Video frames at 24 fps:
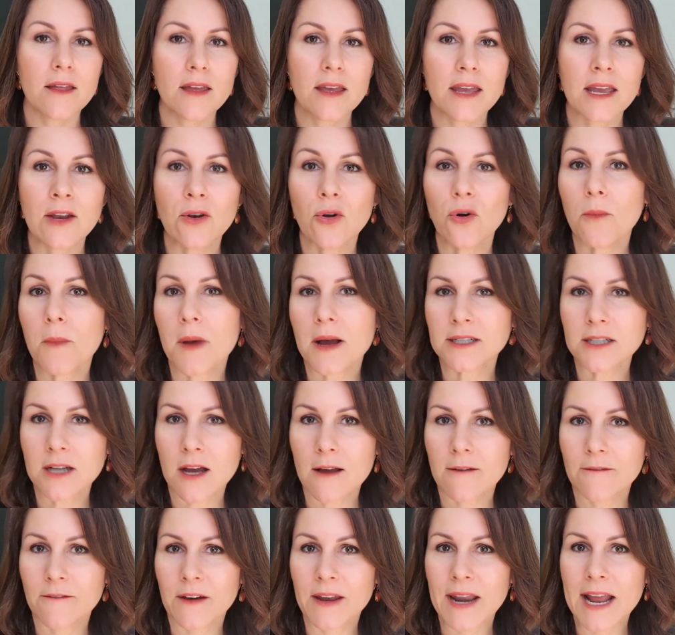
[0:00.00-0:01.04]
In all my
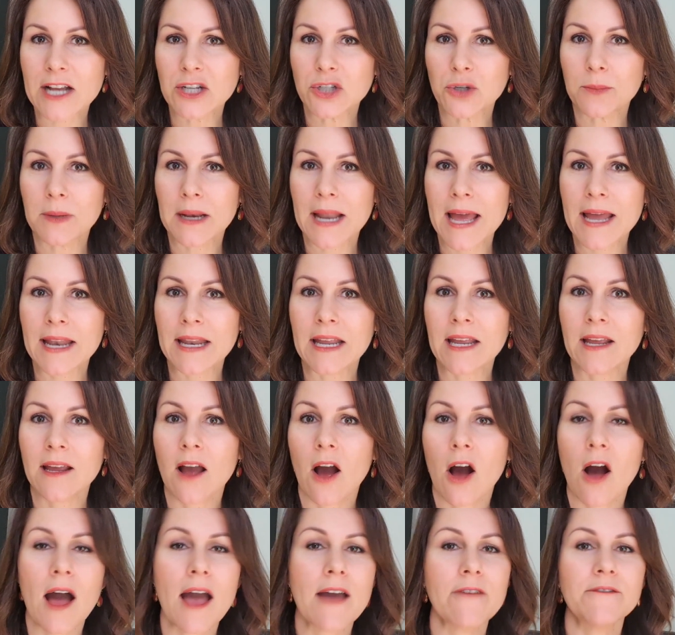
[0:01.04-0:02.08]
time financial planning,
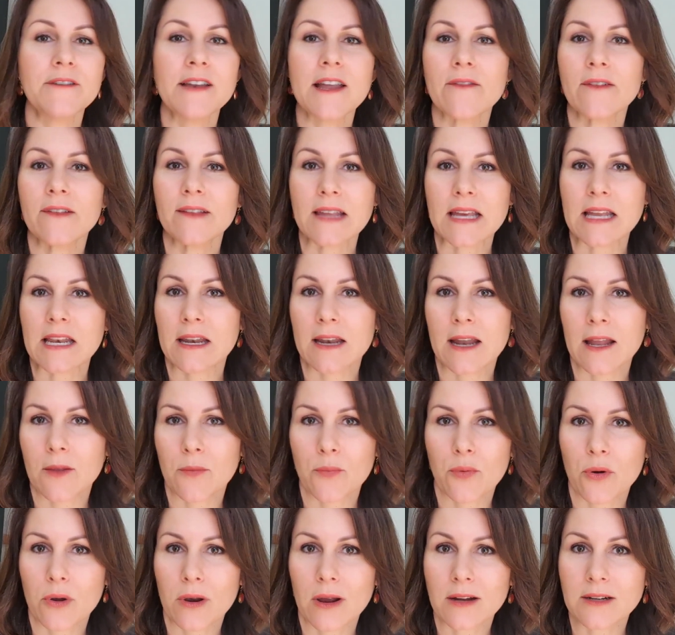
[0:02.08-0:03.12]
I have never seen another
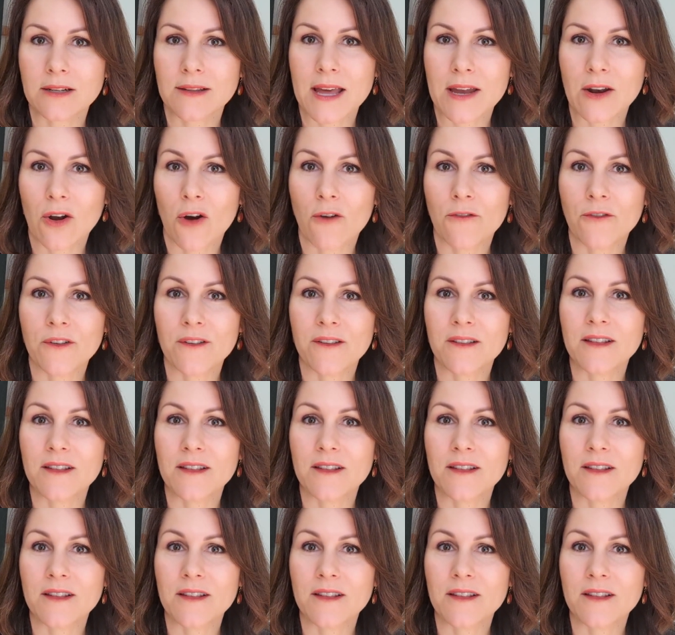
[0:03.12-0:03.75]
product that offers